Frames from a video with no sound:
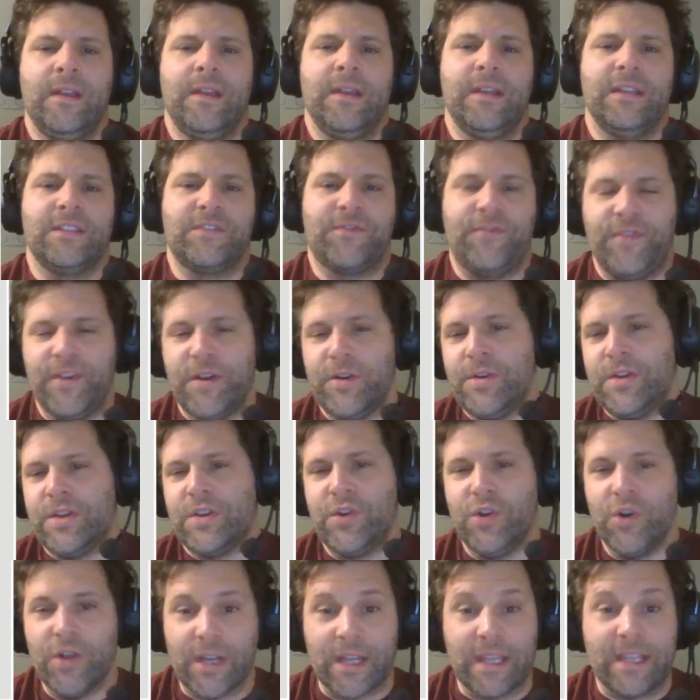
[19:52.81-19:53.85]
It's very
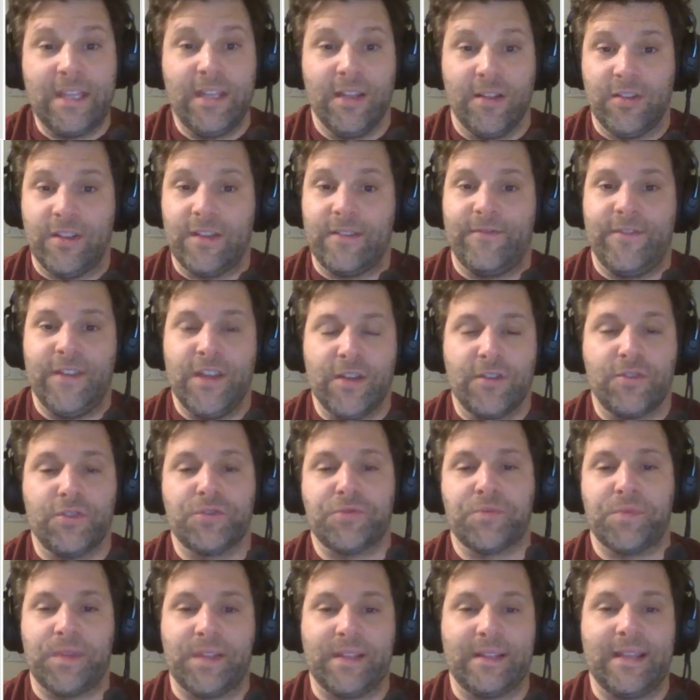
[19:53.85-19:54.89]
good at killing
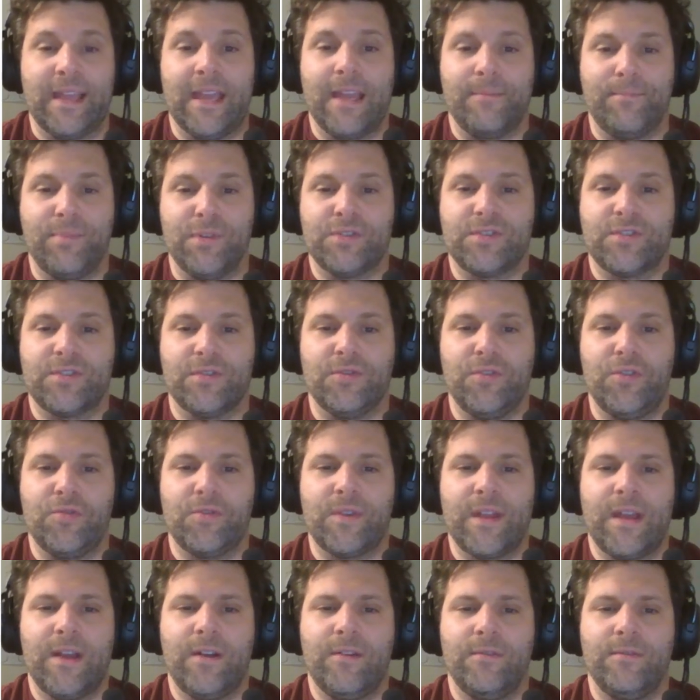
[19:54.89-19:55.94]
vehicles with the Tank Buster
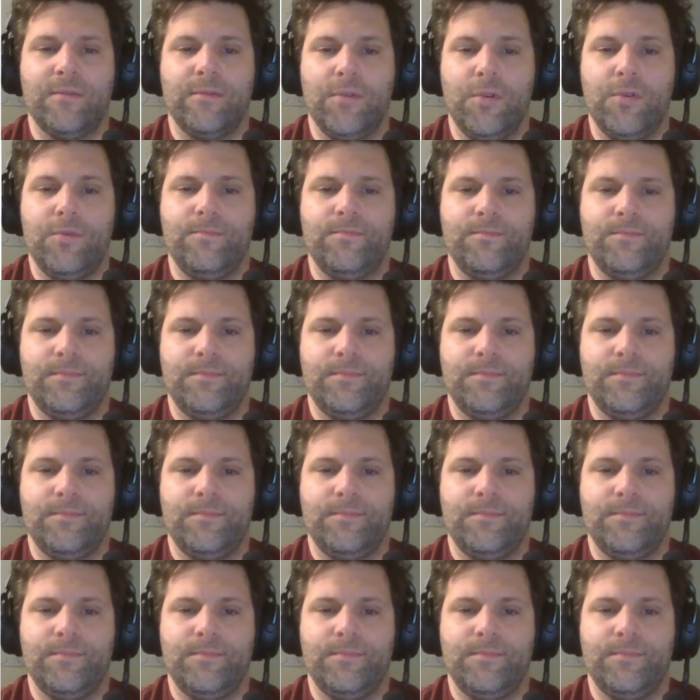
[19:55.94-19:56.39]
loadout. Whoa.